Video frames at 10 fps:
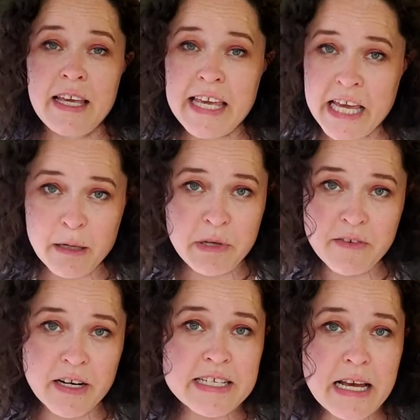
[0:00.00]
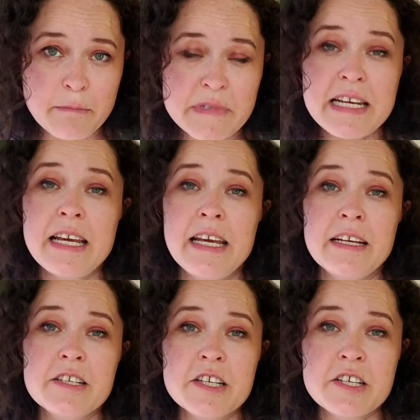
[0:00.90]
It can be very
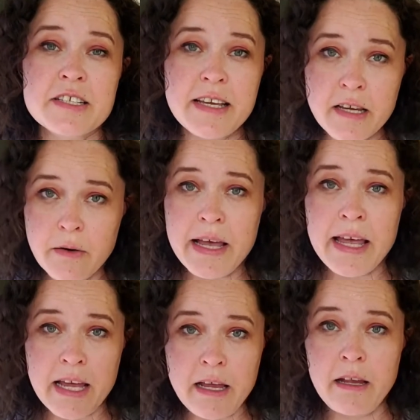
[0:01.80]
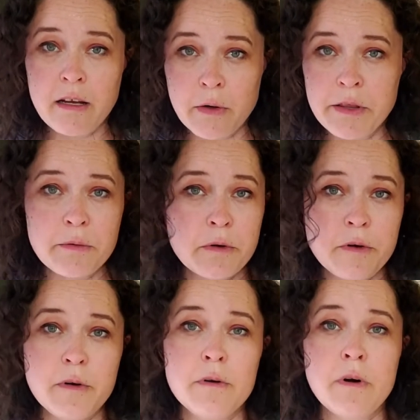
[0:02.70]
tempting to just say, go ahead, go on
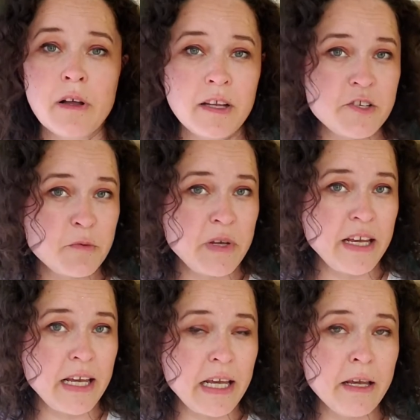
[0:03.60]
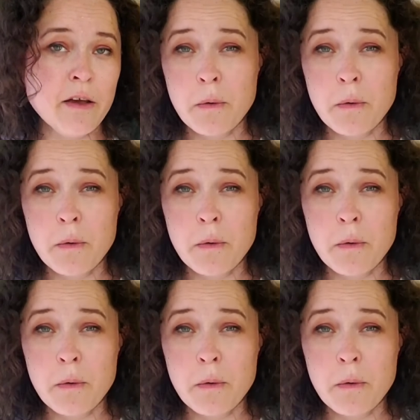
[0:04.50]
through, I'll let you be,